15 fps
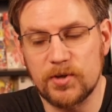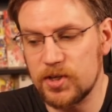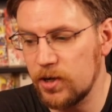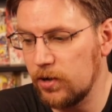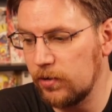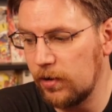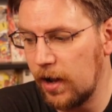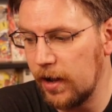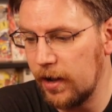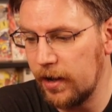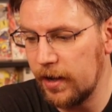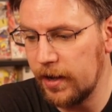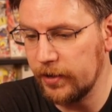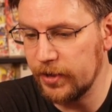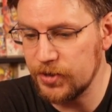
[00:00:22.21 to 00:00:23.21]
So
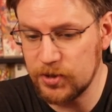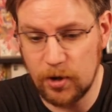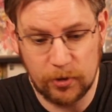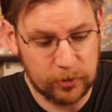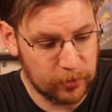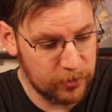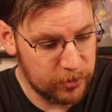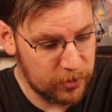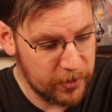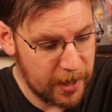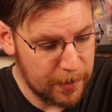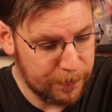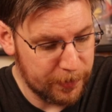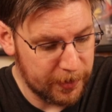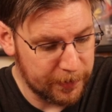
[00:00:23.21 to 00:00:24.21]
uh, let's go through and do
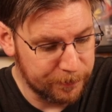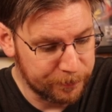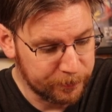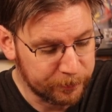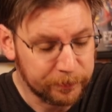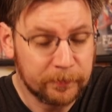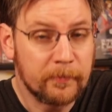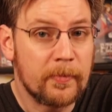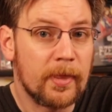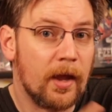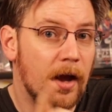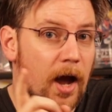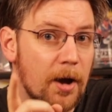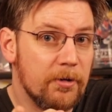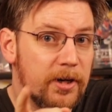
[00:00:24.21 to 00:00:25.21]
that, but
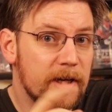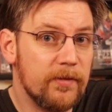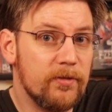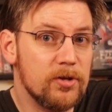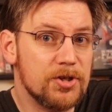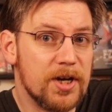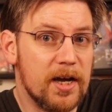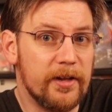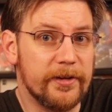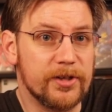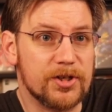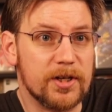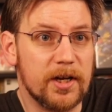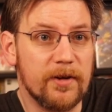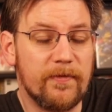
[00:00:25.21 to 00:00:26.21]
I'm gonna give you a
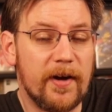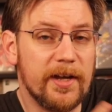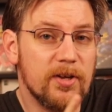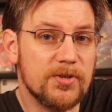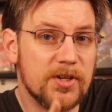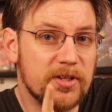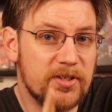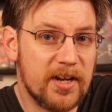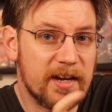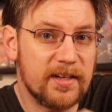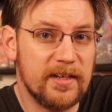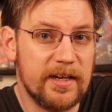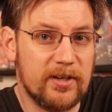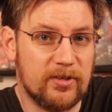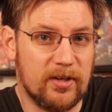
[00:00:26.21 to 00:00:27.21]
challenge. If I use a
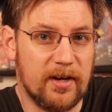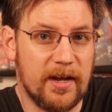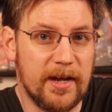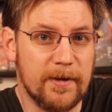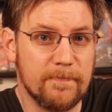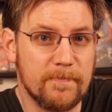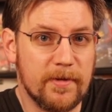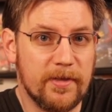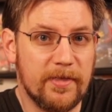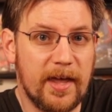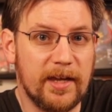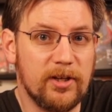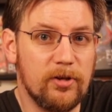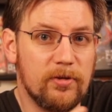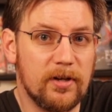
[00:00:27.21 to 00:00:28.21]
technique today
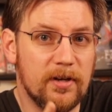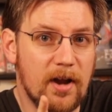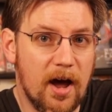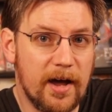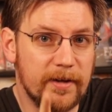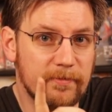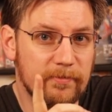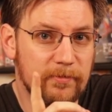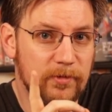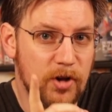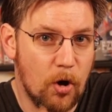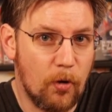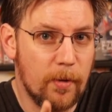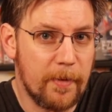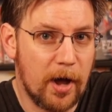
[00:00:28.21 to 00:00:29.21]
that you did not
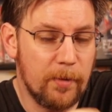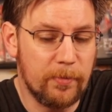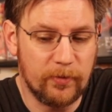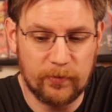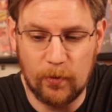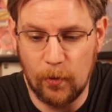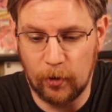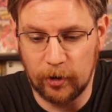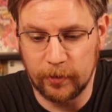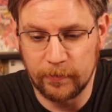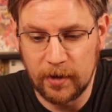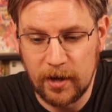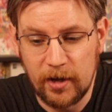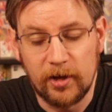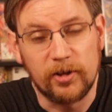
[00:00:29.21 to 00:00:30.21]
know about
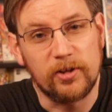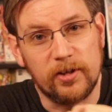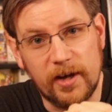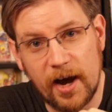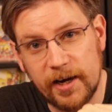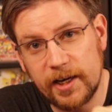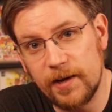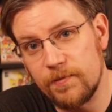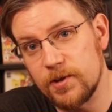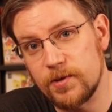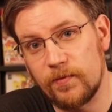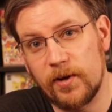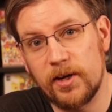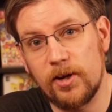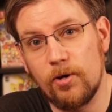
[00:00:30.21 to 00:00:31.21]
before, you got to give this
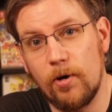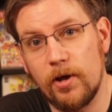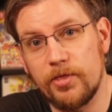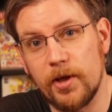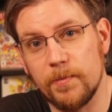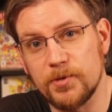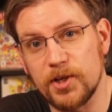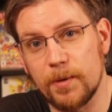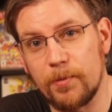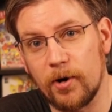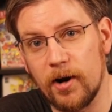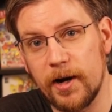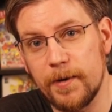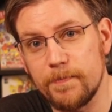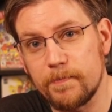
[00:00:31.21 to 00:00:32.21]
video a thumbs up,
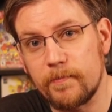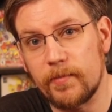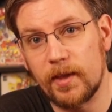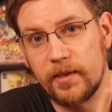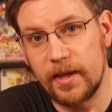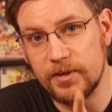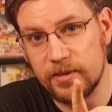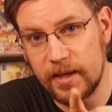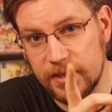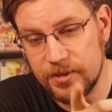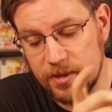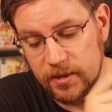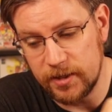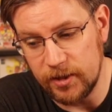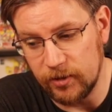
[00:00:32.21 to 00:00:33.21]
all right? That,
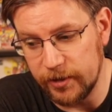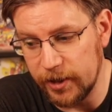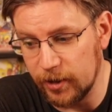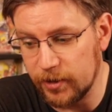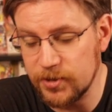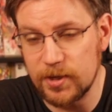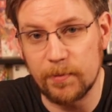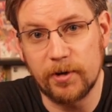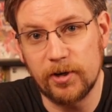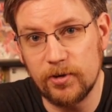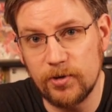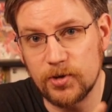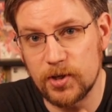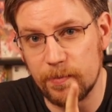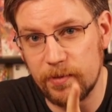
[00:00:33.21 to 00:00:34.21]
that's the deal here, because I'm going to
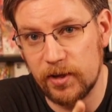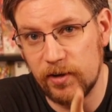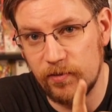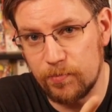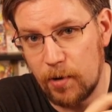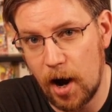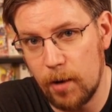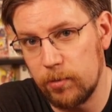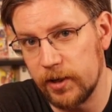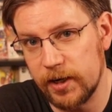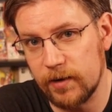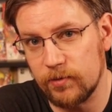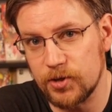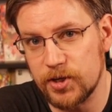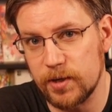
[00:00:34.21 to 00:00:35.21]
do something you've probably
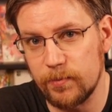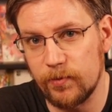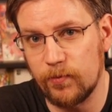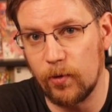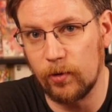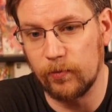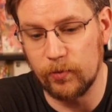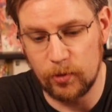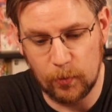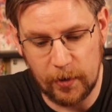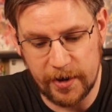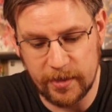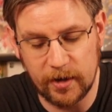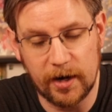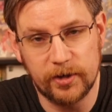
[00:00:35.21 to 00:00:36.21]
never seen before for the
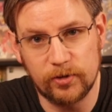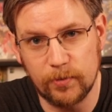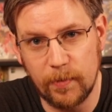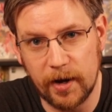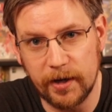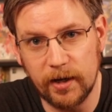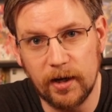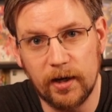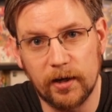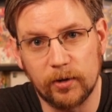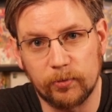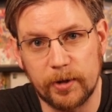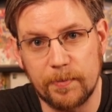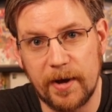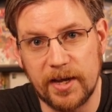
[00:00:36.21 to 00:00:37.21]
way that I do my uh,
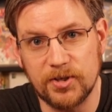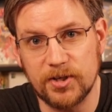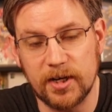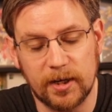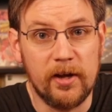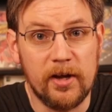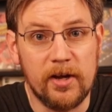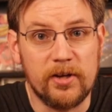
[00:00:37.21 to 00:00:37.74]
repasting.